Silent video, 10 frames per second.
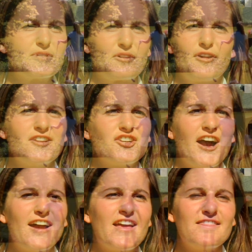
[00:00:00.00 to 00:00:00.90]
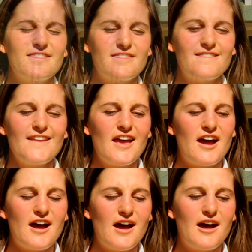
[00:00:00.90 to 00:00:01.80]
a great shot, and
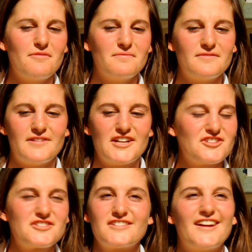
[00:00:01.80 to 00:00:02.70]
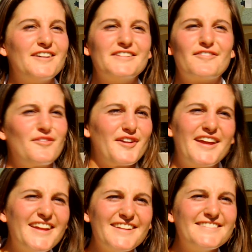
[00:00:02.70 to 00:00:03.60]
I'll never
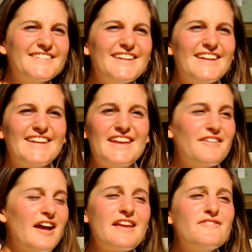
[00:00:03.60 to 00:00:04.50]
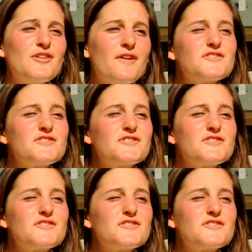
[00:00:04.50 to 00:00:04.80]
forget it. Even though I've